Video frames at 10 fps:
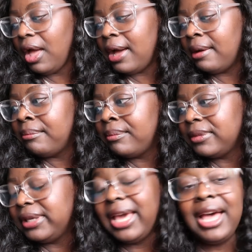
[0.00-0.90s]

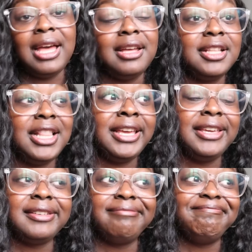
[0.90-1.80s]
Um, yeah,
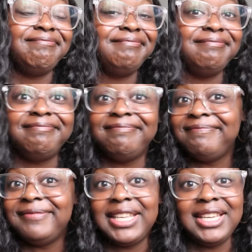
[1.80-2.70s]
like
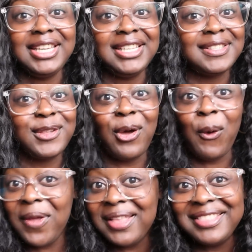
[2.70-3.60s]
it's
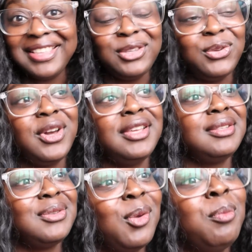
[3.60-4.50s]
going thank you guys
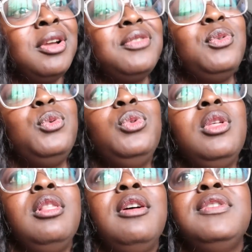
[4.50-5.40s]
so much for all
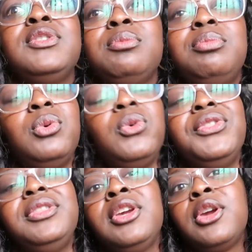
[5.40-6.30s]
the love and
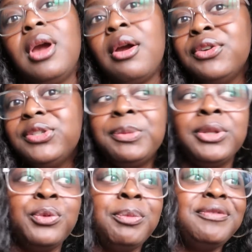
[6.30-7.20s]
support and the
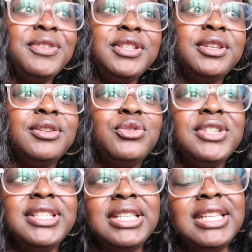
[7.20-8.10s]
encouragement on my videos
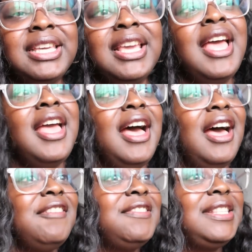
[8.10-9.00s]
recently
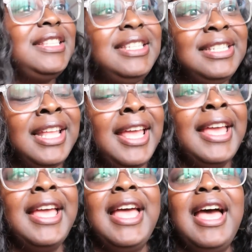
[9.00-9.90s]
i've seen
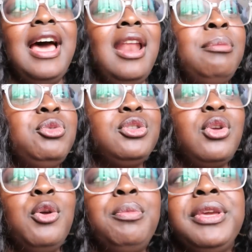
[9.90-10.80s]
it and i'm just
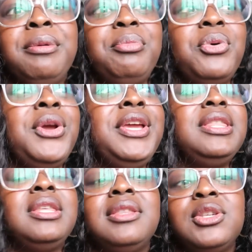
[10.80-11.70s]
hoping and
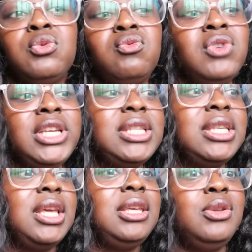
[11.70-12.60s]
praying that this
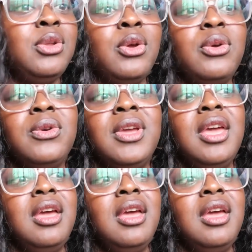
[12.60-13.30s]
risk you know